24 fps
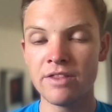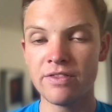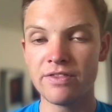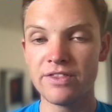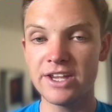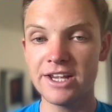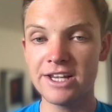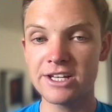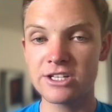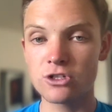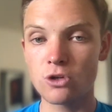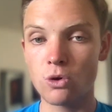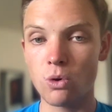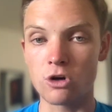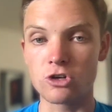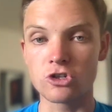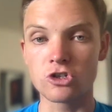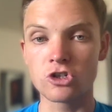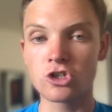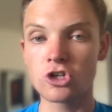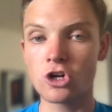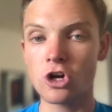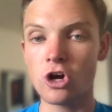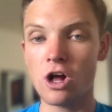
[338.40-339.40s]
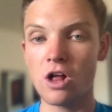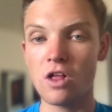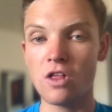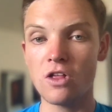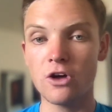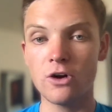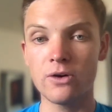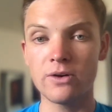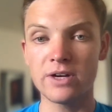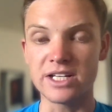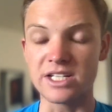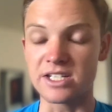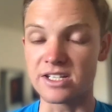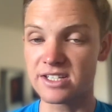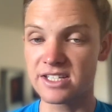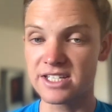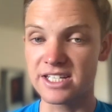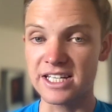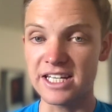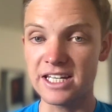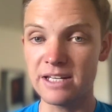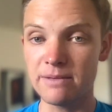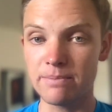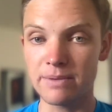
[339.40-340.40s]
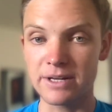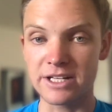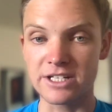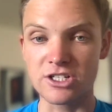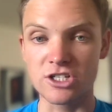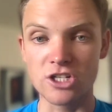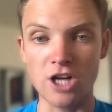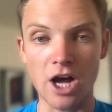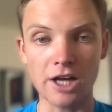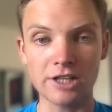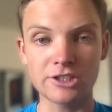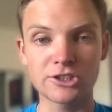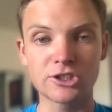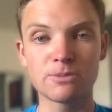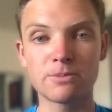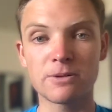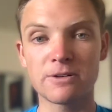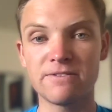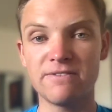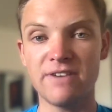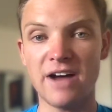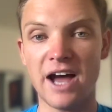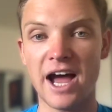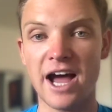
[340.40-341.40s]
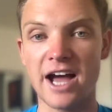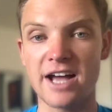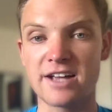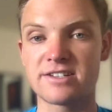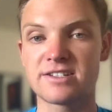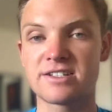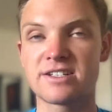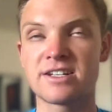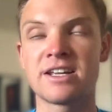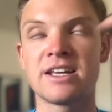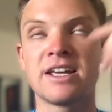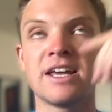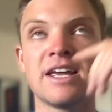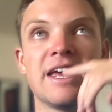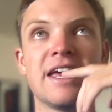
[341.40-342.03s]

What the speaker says: This course, Soldier Hollow, is steep. It's not super fast.